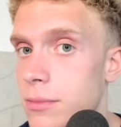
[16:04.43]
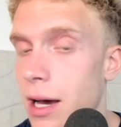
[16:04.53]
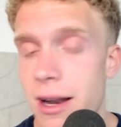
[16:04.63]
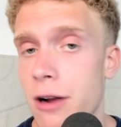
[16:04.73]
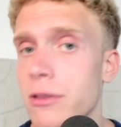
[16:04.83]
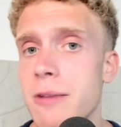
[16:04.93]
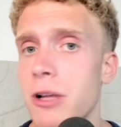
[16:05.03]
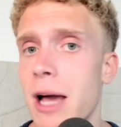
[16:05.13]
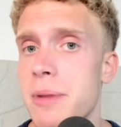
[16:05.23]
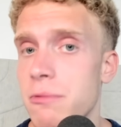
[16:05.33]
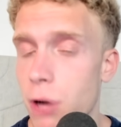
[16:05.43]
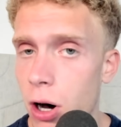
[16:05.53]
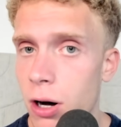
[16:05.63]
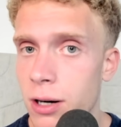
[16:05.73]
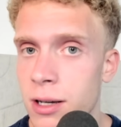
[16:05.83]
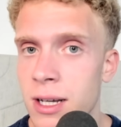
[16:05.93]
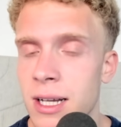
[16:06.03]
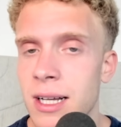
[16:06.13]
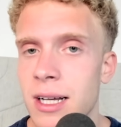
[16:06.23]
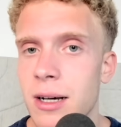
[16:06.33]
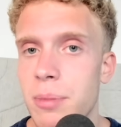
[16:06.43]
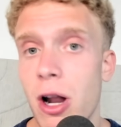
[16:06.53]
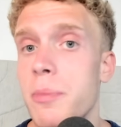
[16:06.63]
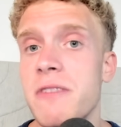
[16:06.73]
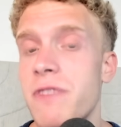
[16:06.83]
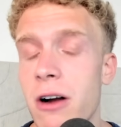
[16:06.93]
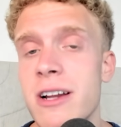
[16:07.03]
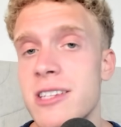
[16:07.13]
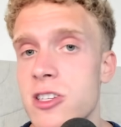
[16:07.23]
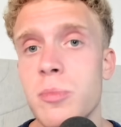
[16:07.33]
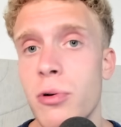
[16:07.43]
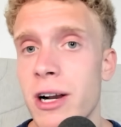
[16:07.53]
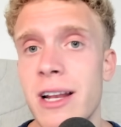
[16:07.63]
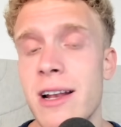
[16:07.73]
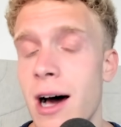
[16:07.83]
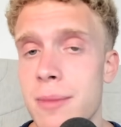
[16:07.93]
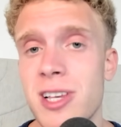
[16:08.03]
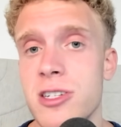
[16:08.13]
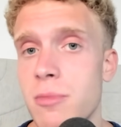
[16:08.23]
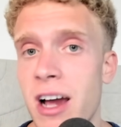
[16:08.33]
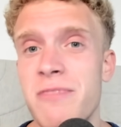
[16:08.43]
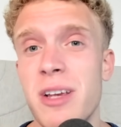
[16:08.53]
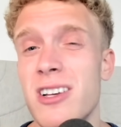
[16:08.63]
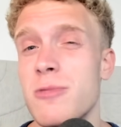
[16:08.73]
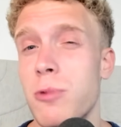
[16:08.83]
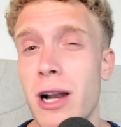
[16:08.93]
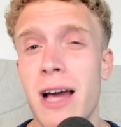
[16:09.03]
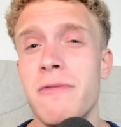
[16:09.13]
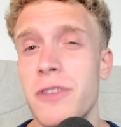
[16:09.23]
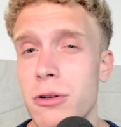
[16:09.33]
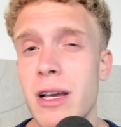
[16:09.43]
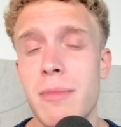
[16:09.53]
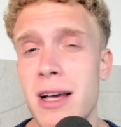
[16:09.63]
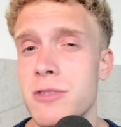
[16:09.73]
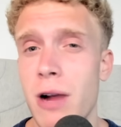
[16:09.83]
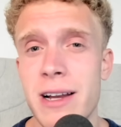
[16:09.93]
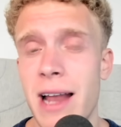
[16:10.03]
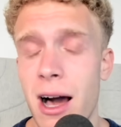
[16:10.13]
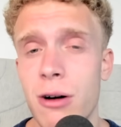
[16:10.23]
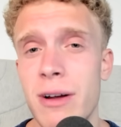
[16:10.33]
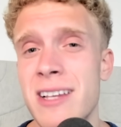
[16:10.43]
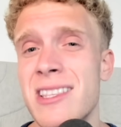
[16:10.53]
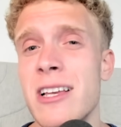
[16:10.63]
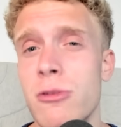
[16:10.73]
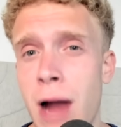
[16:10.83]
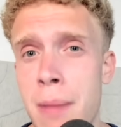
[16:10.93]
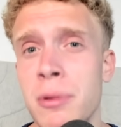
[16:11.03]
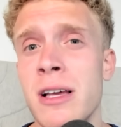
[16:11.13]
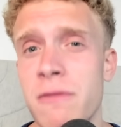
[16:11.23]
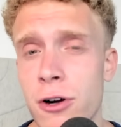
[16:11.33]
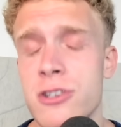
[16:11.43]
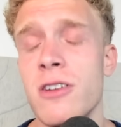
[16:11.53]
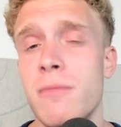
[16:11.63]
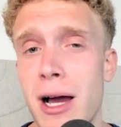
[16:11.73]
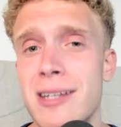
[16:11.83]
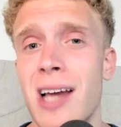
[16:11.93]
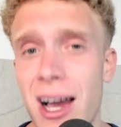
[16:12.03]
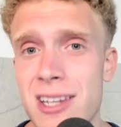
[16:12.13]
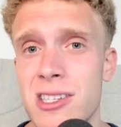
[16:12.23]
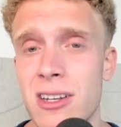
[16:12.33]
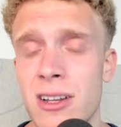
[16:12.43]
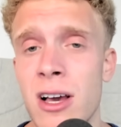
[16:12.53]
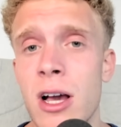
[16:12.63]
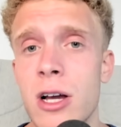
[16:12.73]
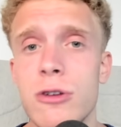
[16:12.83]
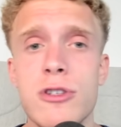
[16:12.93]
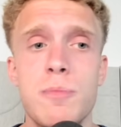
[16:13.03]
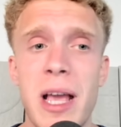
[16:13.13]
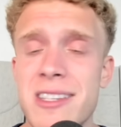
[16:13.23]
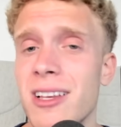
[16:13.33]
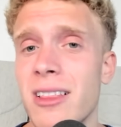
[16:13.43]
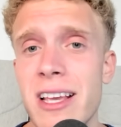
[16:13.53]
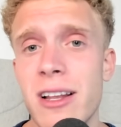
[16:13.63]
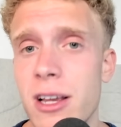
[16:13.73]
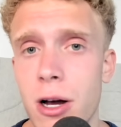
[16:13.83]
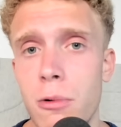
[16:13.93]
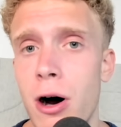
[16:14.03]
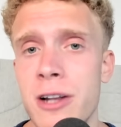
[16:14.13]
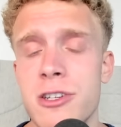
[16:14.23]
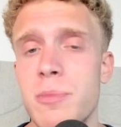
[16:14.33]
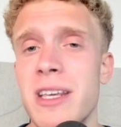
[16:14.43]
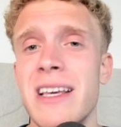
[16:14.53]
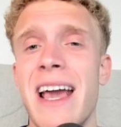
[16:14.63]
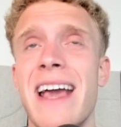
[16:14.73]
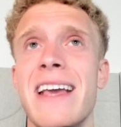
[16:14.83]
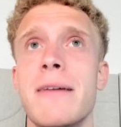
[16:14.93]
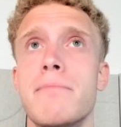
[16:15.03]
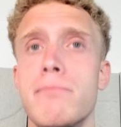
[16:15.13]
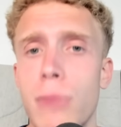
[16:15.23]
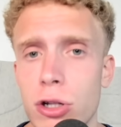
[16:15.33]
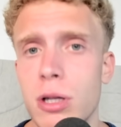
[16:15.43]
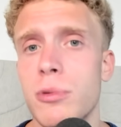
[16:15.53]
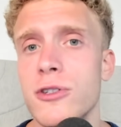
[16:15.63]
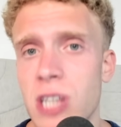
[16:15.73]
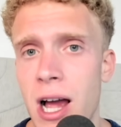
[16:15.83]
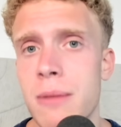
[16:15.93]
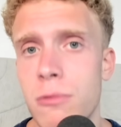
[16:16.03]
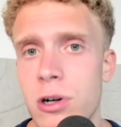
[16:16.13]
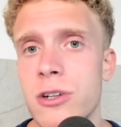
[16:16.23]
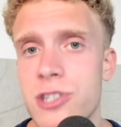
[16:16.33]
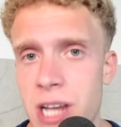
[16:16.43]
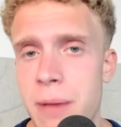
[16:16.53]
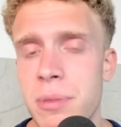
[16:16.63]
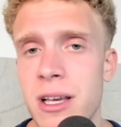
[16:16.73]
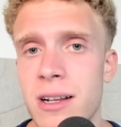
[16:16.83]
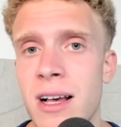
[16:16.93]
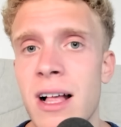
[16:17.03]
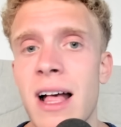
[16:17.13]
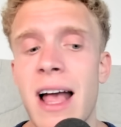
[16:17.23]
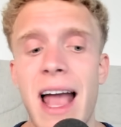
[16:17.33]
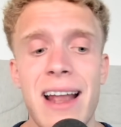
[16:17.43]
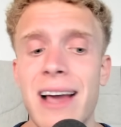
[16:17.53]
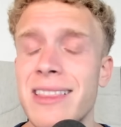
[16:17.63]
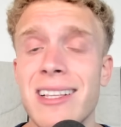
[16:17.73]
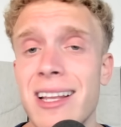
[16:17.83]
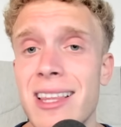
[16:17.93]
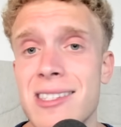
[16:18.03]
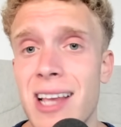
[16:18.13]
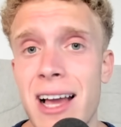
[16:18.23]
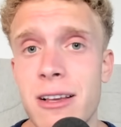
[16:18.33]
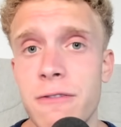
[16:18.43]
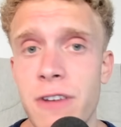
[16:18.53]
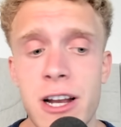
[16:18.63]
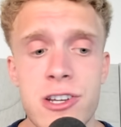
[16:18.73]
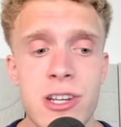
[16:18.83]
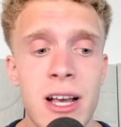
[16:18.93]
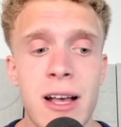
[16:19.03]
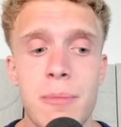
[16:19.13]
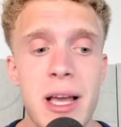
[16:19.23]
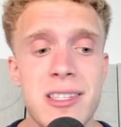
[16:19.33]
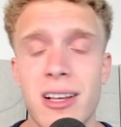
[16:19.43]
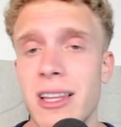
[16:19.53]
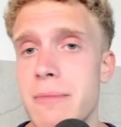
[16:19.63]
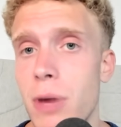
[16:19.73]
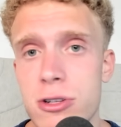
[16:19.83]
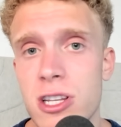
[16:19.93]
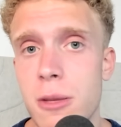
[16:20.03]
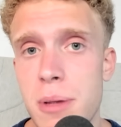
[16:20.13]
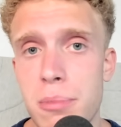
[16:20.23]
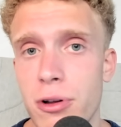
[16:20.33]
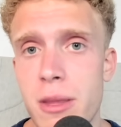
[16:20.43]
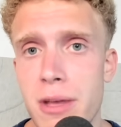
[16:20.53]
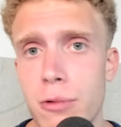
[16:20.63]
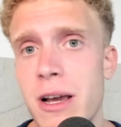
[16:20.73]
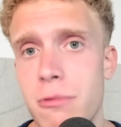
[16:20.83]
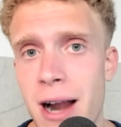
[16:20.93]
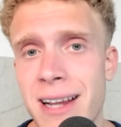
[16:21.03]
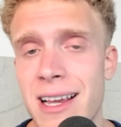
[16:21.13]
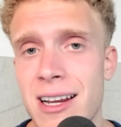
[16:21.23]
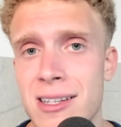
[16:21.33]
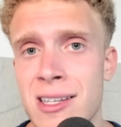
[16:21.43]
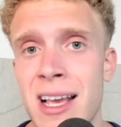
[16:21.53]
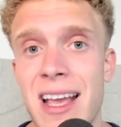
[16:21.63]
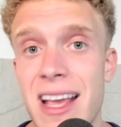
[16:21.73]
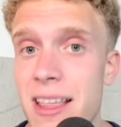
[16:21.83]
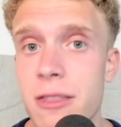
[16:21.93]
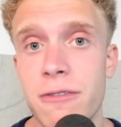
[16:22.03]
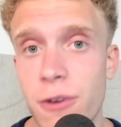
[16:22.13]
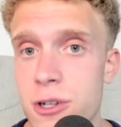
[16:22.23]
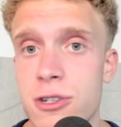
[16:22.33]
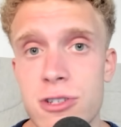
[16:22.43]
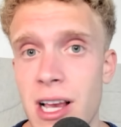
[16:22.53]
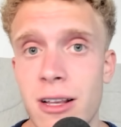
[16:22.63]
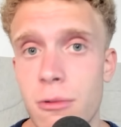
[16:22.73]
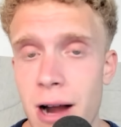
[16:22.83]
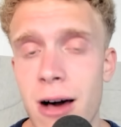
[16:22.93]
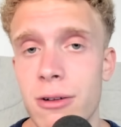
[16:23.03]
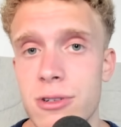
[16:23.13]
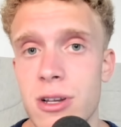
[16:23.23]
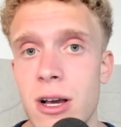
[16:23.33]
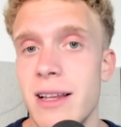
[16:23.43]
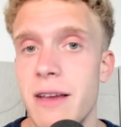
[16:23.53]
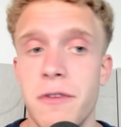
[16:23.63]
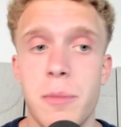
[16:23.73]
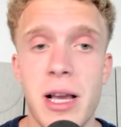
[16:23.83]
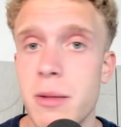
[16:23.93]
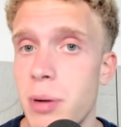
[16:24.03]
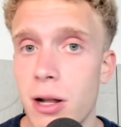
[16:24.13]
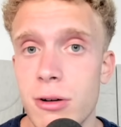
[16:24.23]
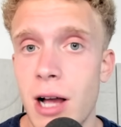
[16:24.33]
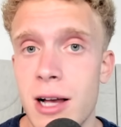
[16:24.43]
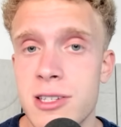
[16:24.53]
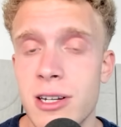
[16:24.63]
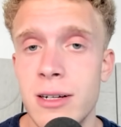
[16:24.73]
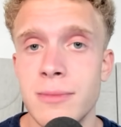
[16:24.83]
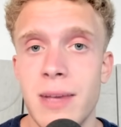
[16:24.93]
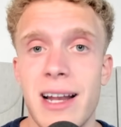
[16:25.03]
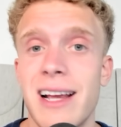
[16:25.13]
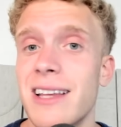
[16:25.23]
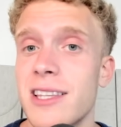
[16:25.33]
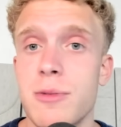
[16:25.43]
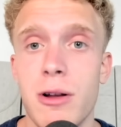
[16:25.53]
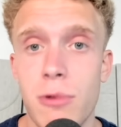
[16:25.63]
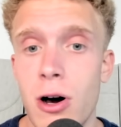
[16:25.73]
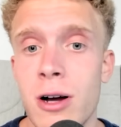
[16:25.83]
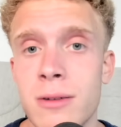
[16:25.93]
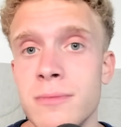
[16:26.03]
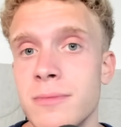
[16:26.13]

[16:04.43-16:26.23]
And not only will I be wrong, but I'll be very disappointed in Khamzat Chimaev because what I view him as right now is the grappling version of Mike Tyson, who's basically going to go on to be a multiple-time world champion. And I think that this guy could finish basically most of the people in the middleweight rankings in the first or second round. If you're picking Paulo Costa and I get this one wrong,